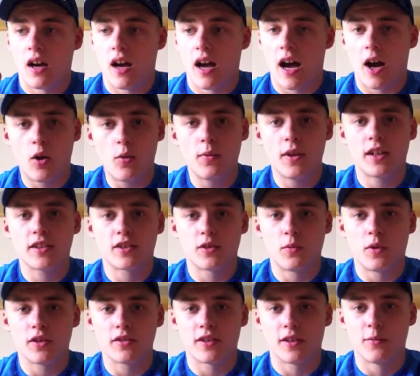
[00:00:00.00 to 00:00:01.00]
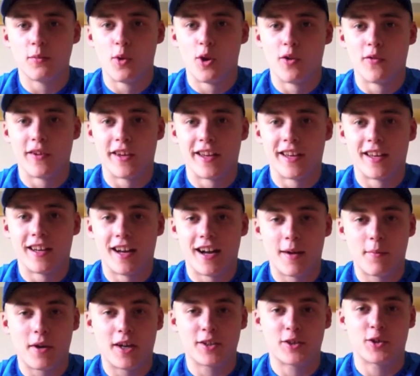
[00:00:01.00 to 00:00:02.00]
I hope that's the word, unmotivate.
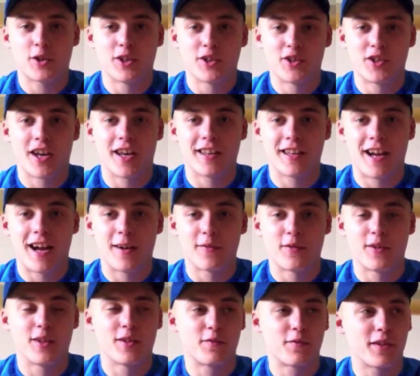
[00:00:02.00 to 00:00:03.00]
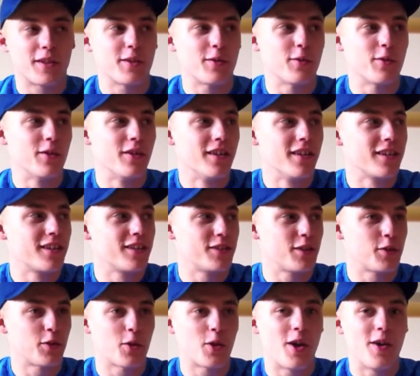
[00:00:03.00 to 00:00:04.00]
I'm actually going to check that after this video, because
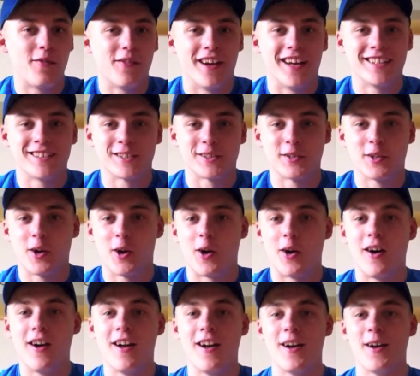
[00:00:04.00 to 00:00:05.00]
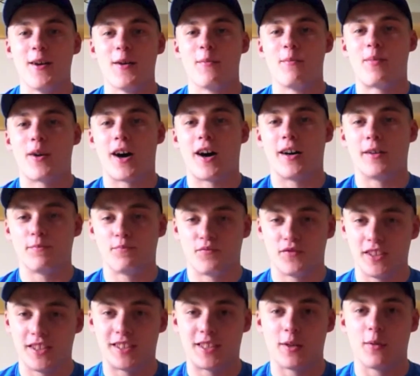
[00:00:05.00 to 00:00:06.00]
I don't know if it is or not. But
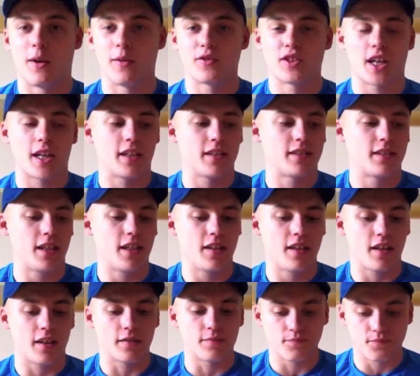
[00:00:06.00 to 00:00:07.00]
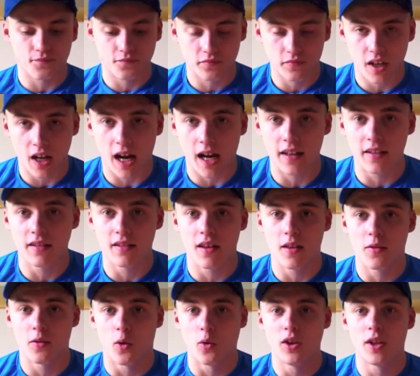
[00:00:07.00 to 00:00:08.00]
you see what I'm trying to say there. And
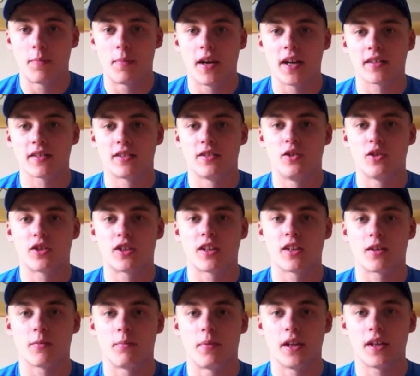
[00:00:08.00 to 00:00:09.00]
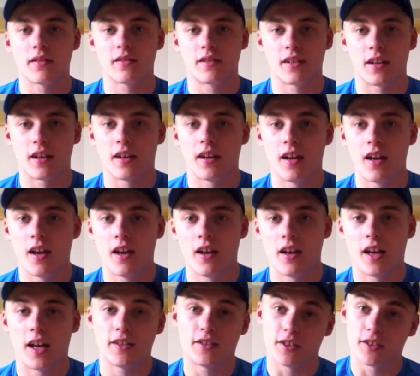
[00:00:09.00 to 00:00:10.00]
the only person you can compare to
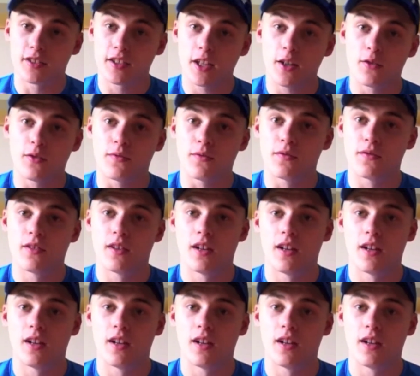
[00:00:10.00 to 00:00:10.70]
is yourself.